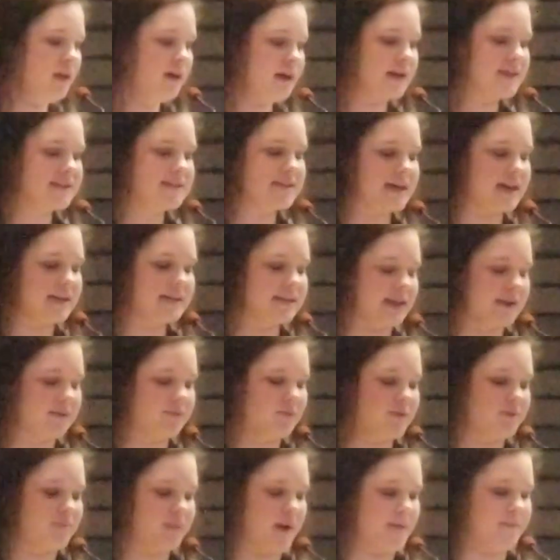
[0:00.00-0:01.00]
I sat down
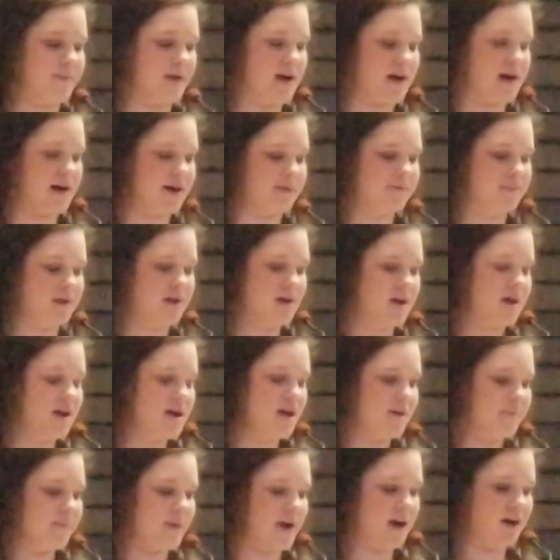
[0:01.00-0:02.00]
with my
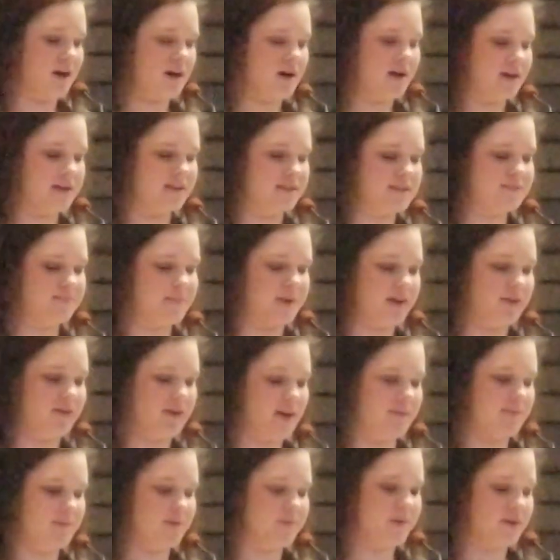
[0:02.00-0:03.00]
mom, my aunts, my
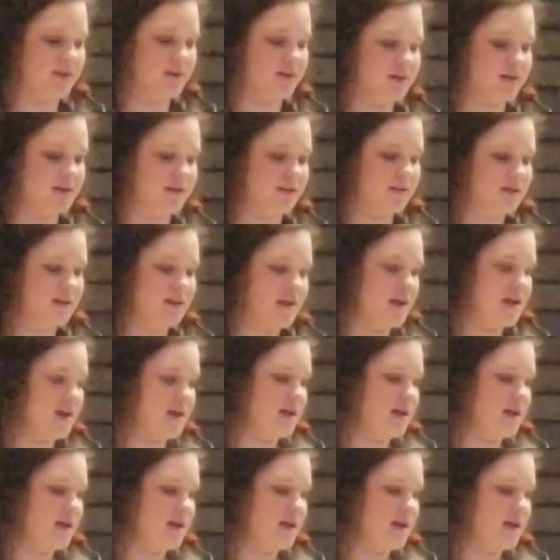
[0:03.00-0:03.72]
Grandma Pearl,